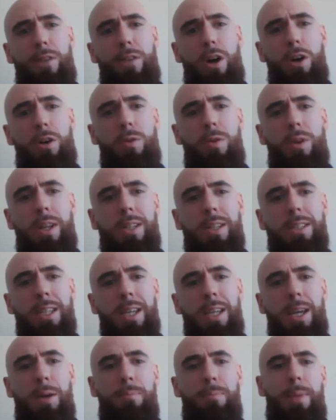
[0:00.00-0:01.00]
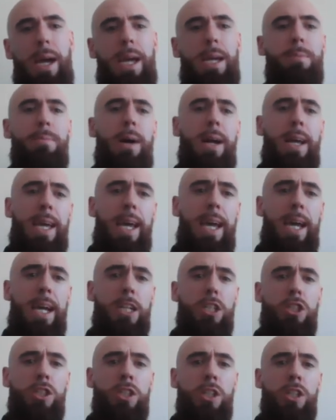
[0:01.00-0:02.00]
phone and pay by
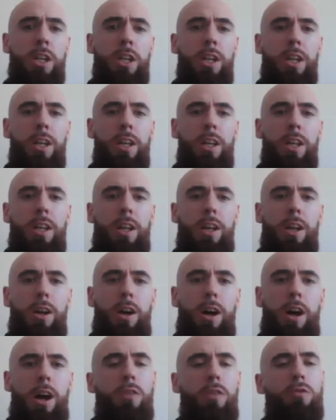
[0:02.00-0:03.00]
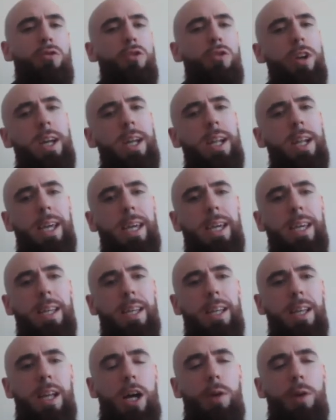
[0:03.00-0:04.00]
cash are really
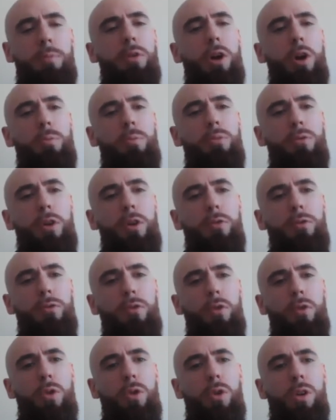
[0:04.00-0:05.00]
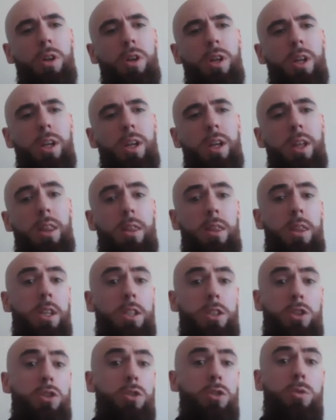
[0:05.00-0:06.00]
appropriate for
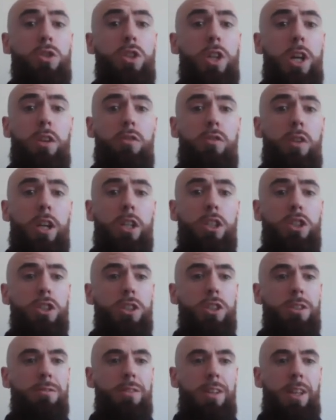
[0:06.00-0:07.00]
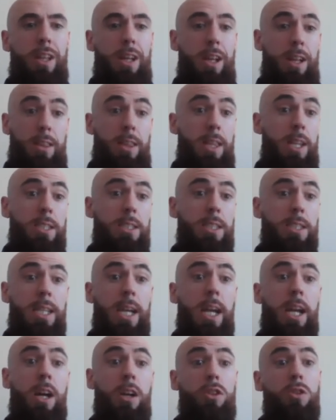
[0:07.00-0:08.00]
this new generation that, as I
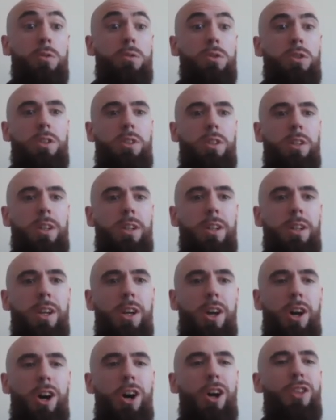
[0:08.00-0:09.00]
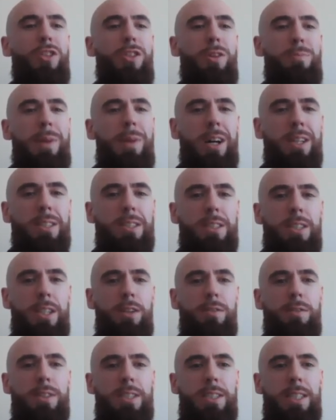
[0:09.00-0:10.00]
say, are used to on-demand
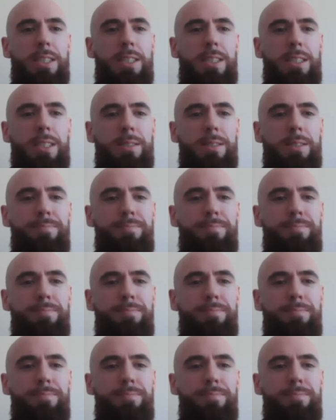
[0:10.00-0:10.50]
services.